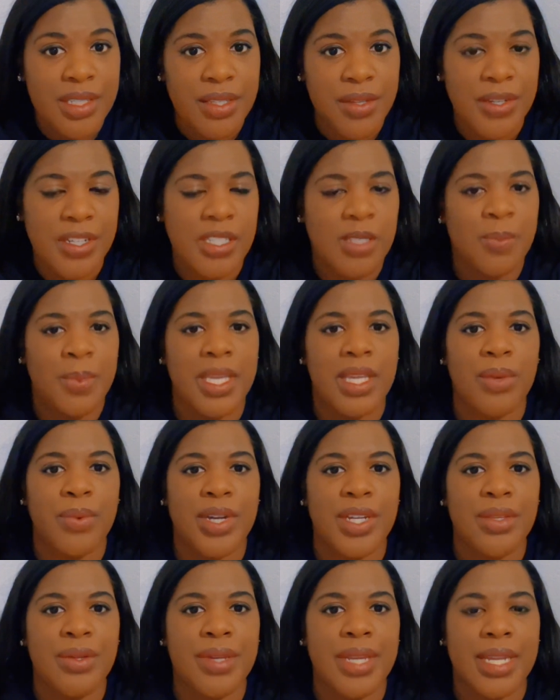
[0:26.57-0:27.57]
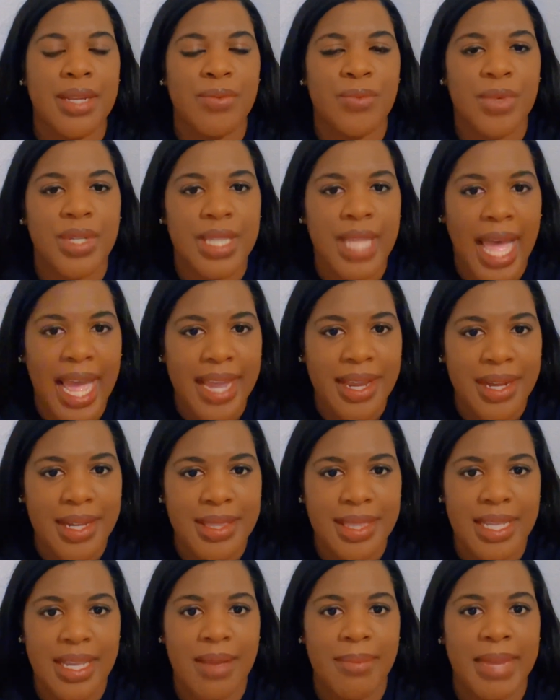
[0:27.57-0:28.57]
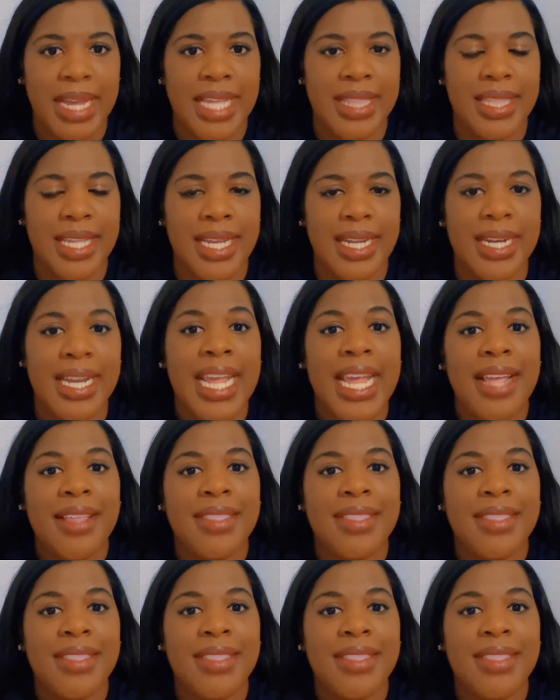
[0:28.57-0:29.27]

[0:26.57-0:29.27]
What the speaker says: so to speak, where you can rely on them and then